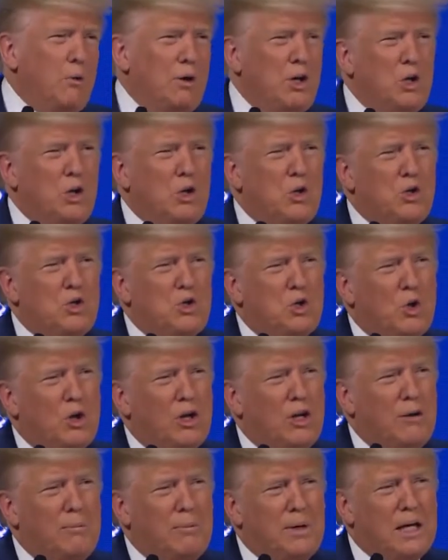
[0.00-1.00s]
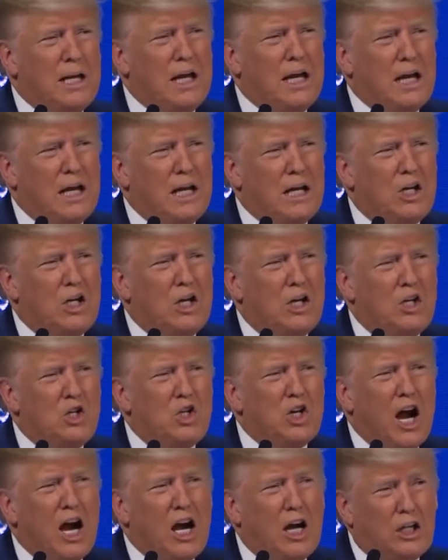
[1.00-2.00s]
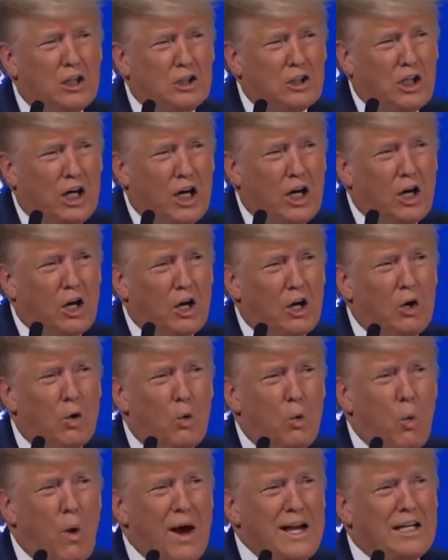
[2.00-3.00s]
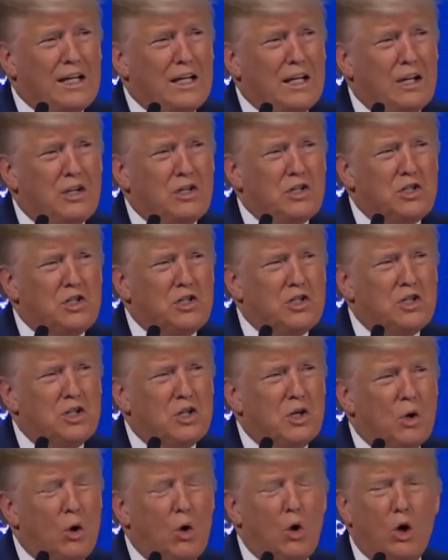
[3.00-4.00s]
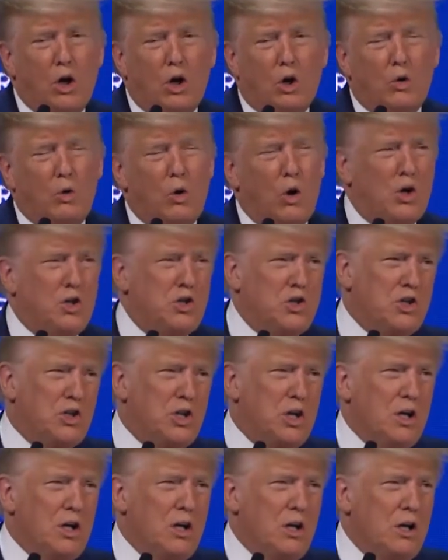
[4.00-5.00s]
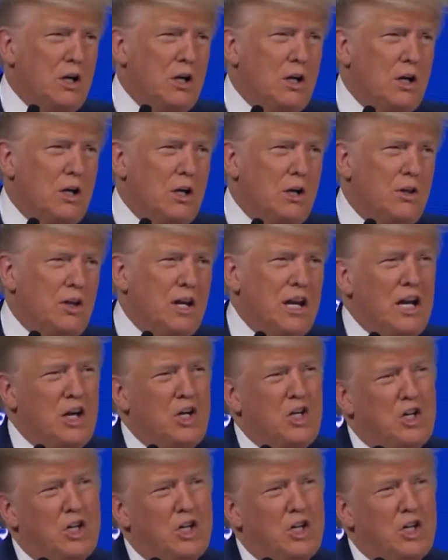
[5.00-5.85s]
and reduced or eliminated child care wait lists all across the